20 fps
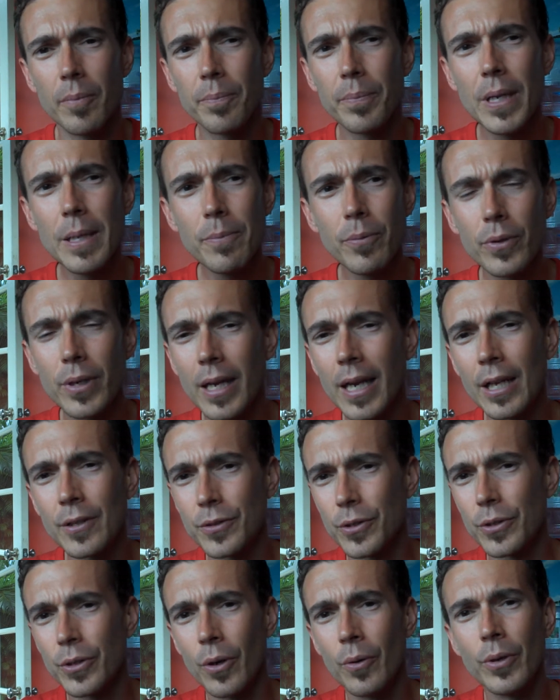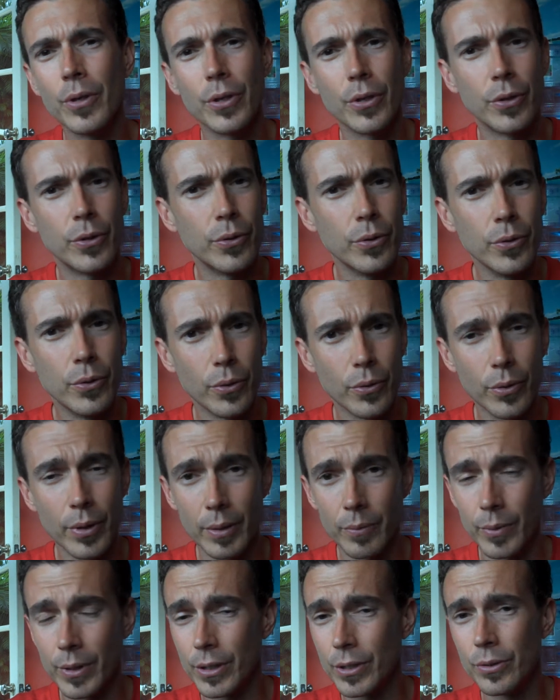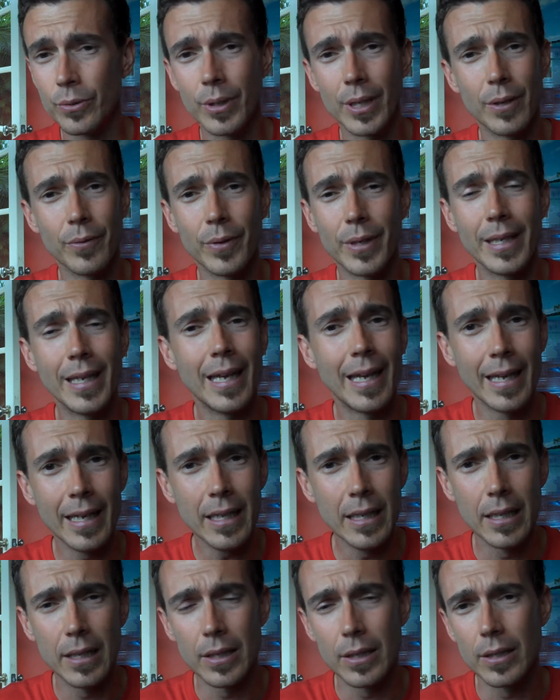people can actually go into Google, and we do it every day,